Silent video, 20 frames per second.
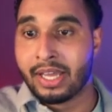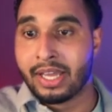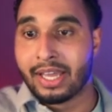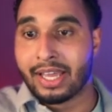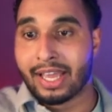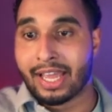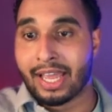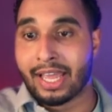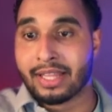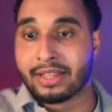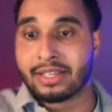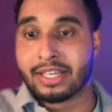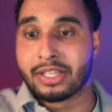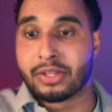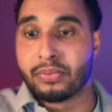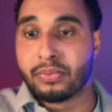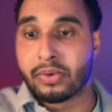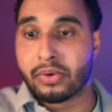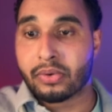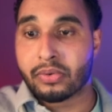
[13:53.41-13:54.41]
and it
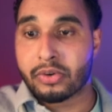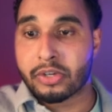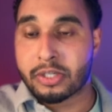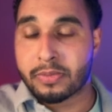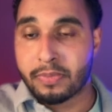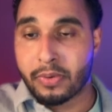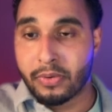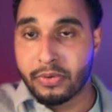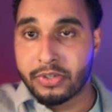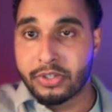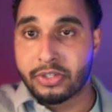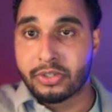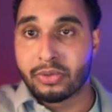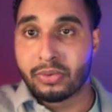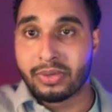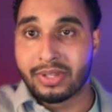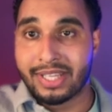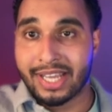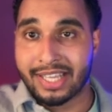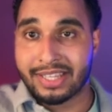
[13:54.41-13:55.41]
will respond to
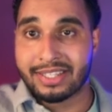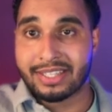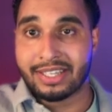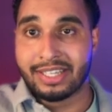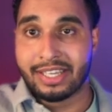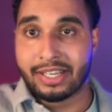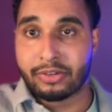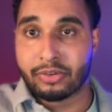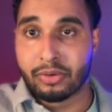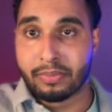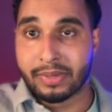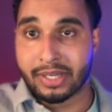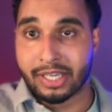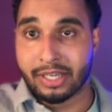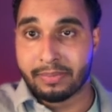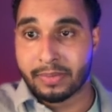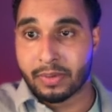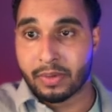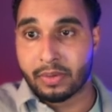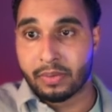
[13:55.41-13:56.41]
that incoming
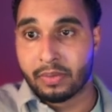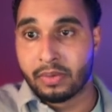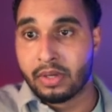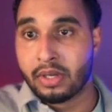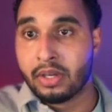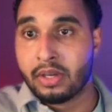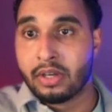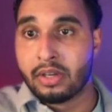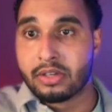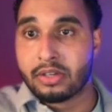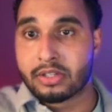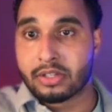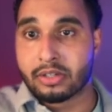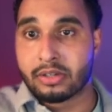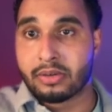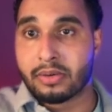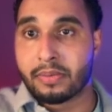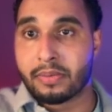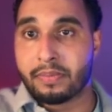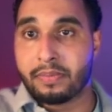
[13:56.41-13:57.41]
email.
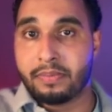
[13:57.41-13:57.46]
So